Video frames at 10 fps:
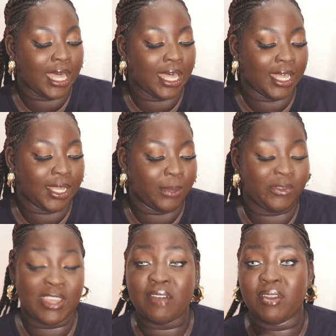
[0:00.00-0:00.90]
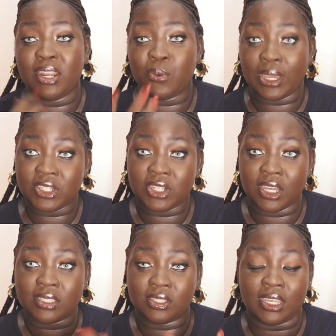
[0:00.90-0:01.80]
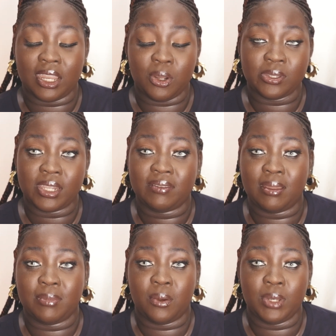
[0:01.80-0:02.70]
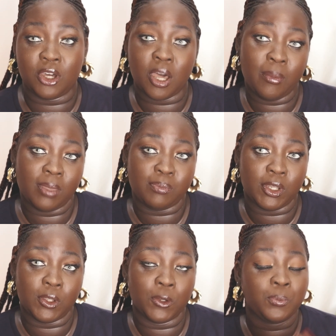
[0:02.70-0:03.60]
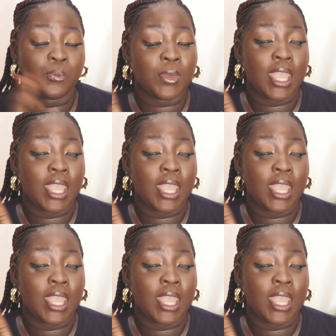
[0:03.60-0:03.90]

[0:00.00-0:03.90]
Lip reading: If you have any questions, you can also leave them down in the comment below.